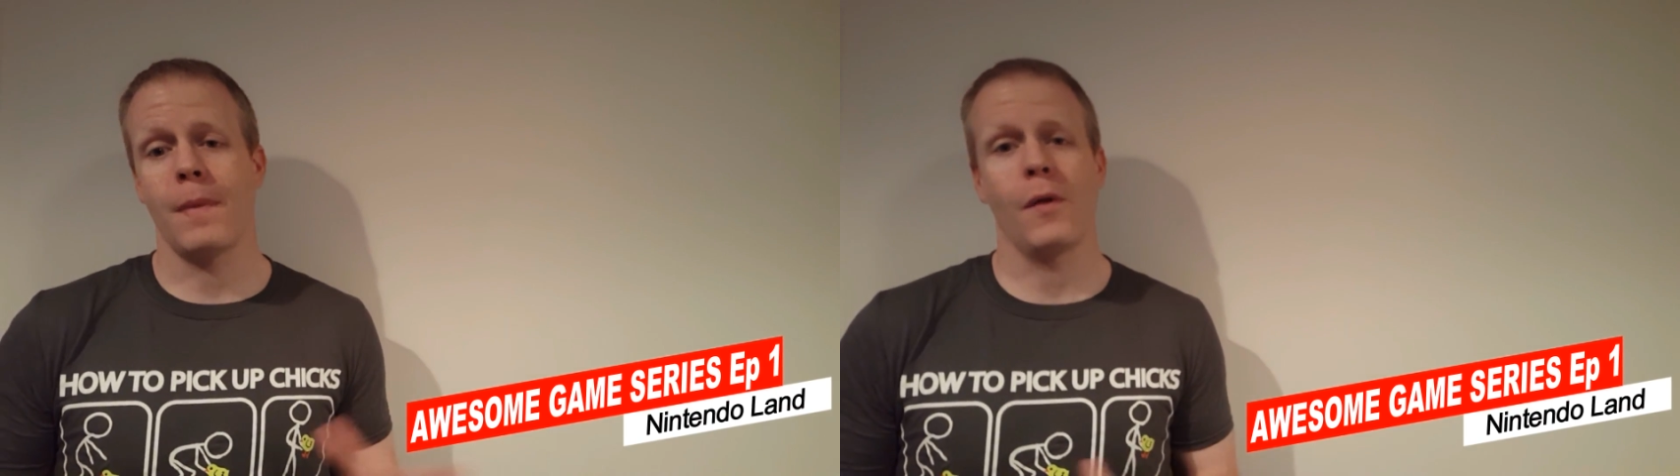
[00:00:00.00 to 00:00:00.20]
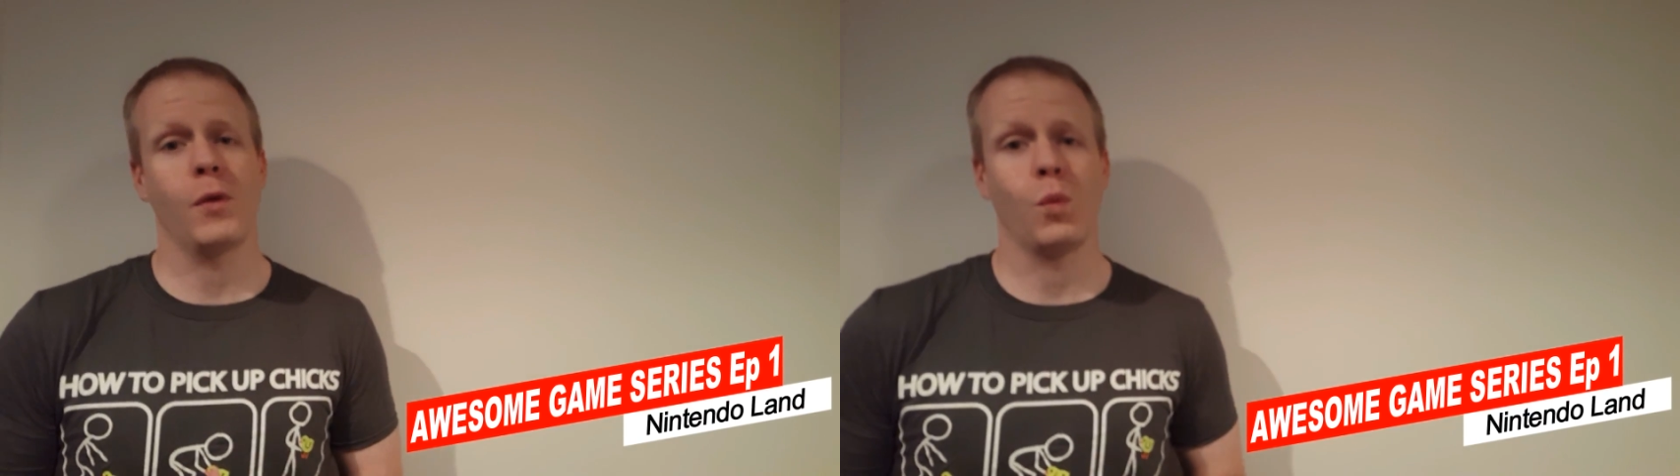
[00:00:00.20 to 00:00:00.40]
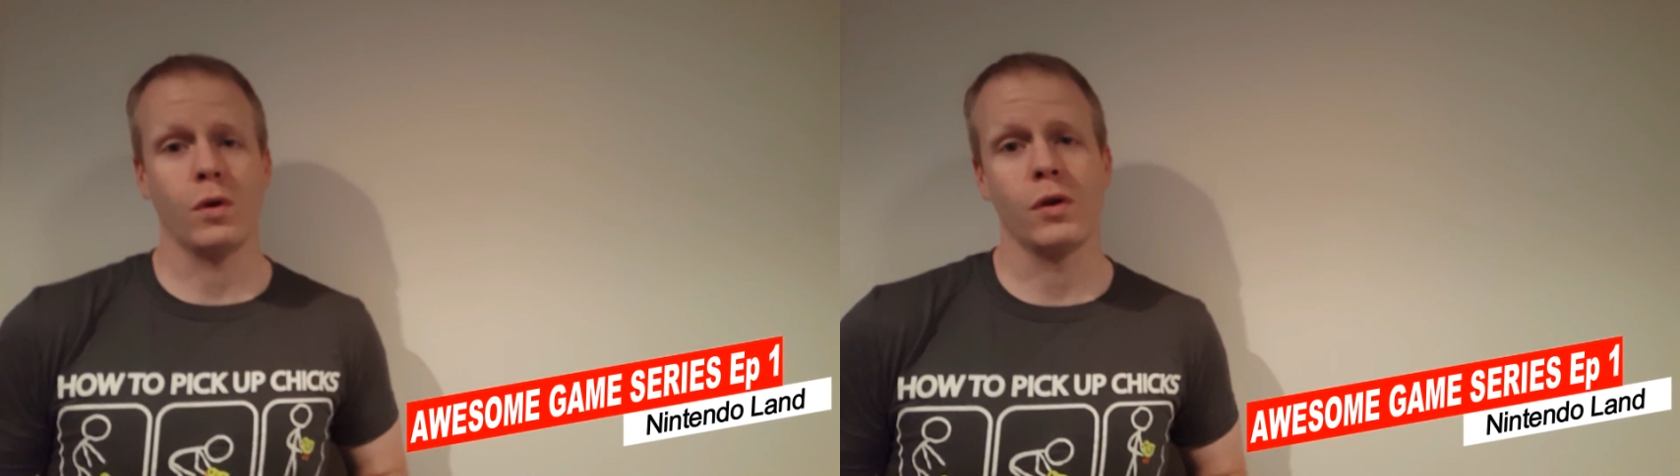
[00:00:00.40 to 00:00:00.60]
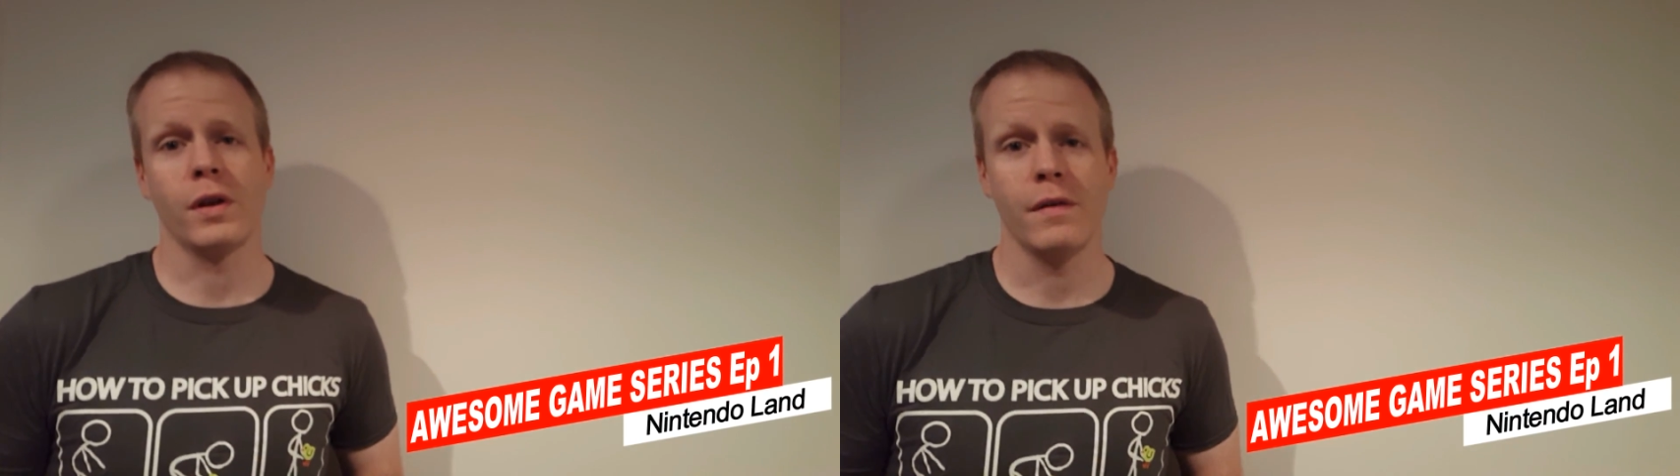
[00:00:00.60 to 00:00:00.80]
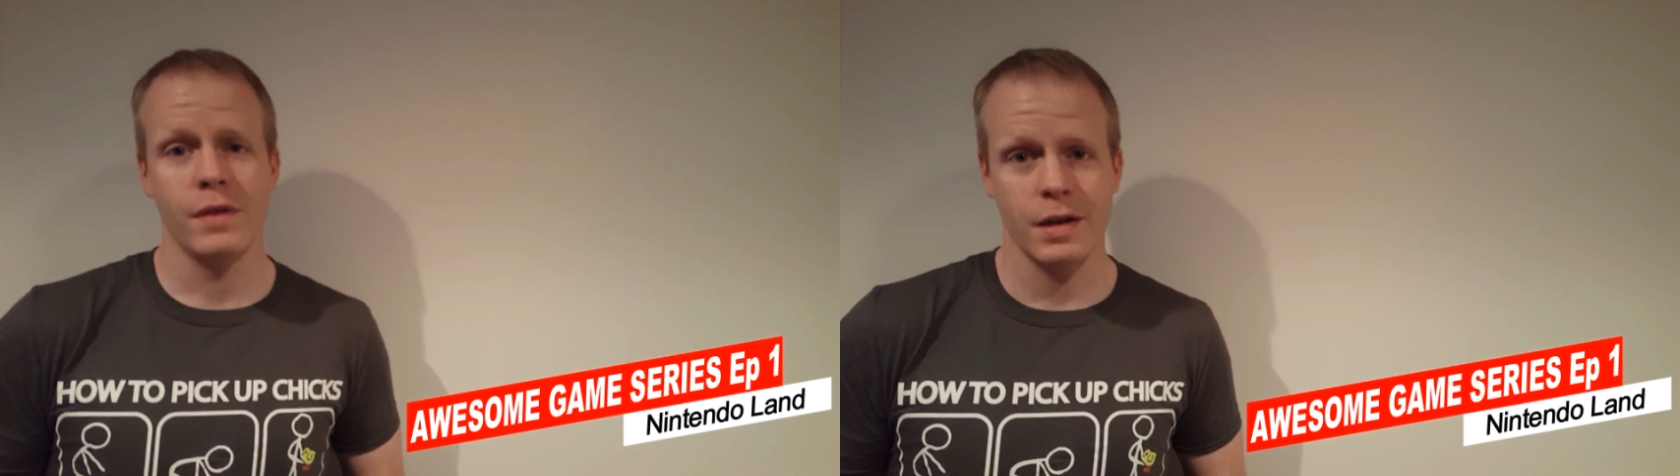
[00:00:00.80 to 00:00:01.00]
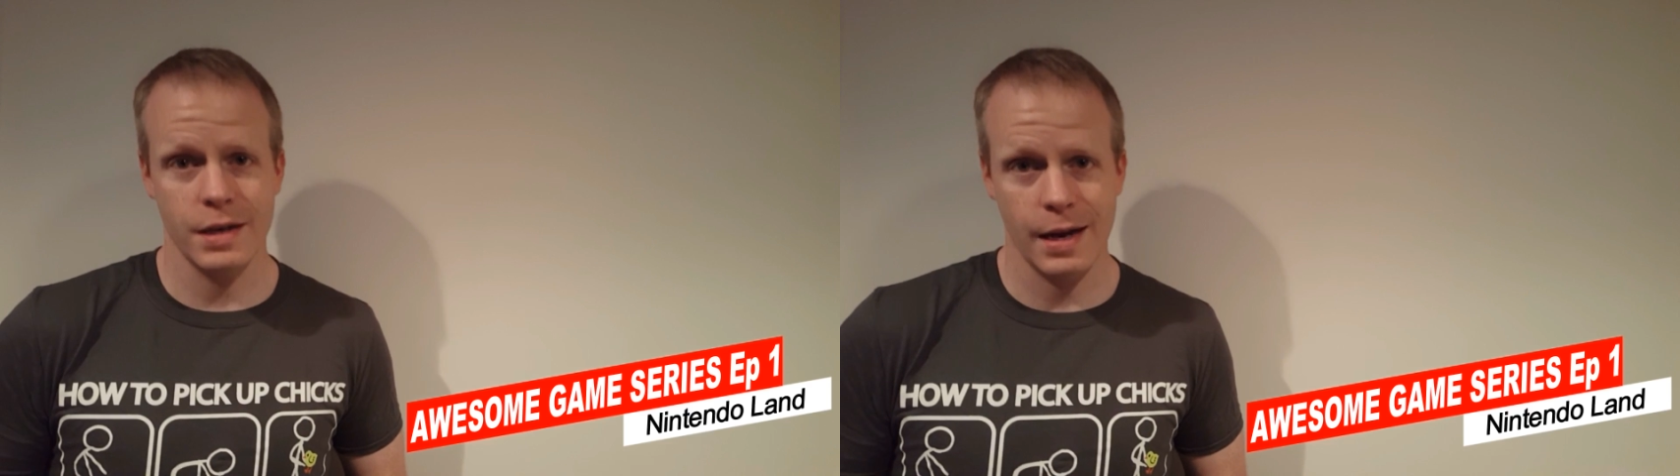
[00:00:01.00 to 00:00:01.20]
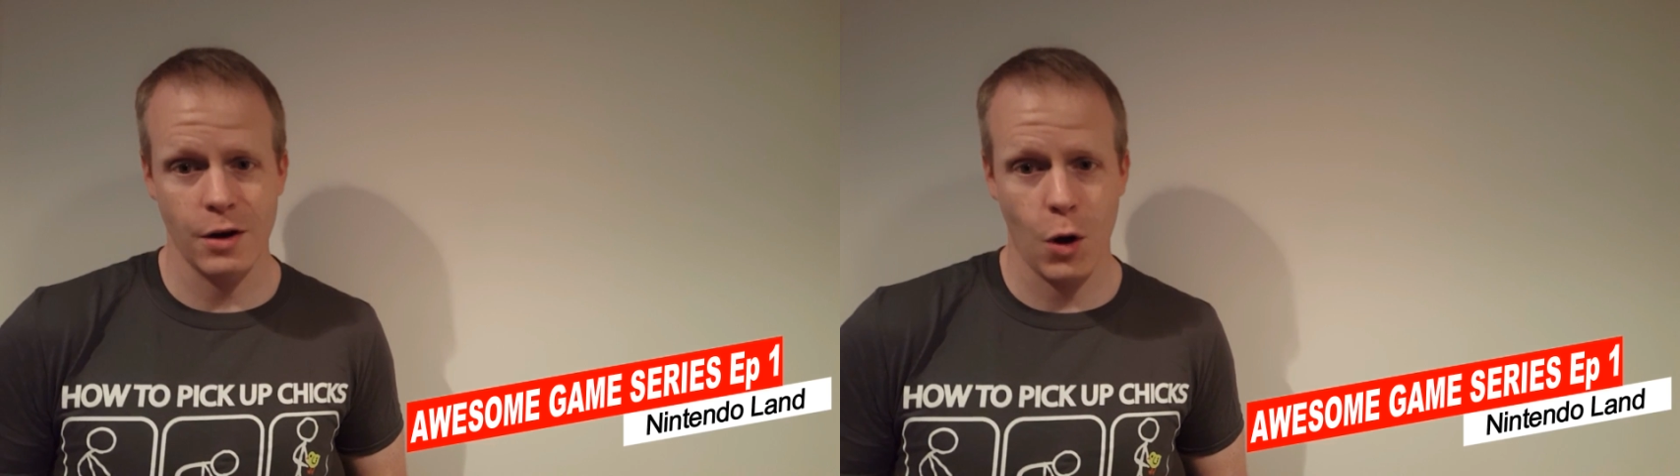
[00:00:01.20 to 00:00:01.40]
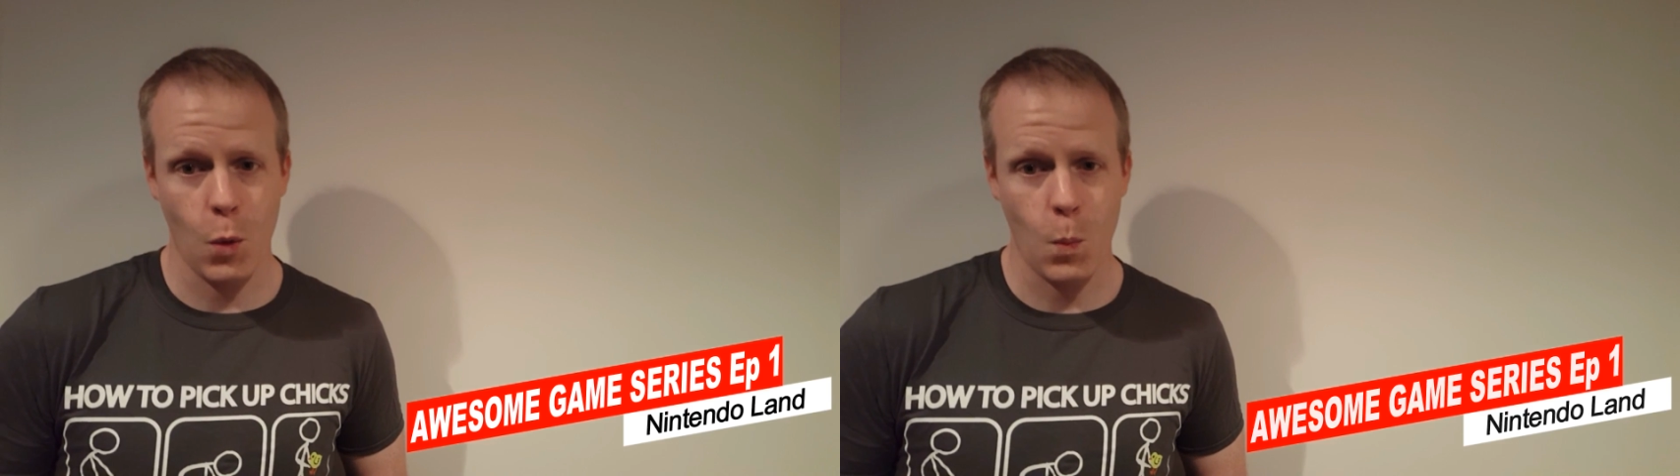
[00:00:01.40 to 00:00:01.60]
about the world of
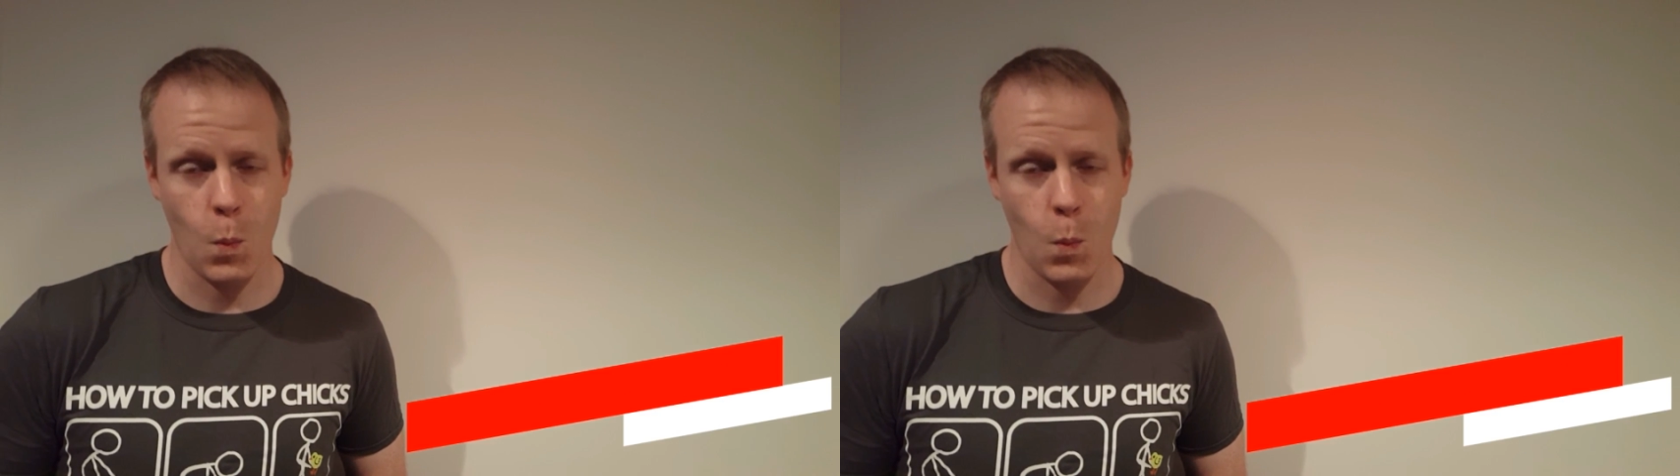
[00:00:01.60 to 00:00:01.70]
Nintendo.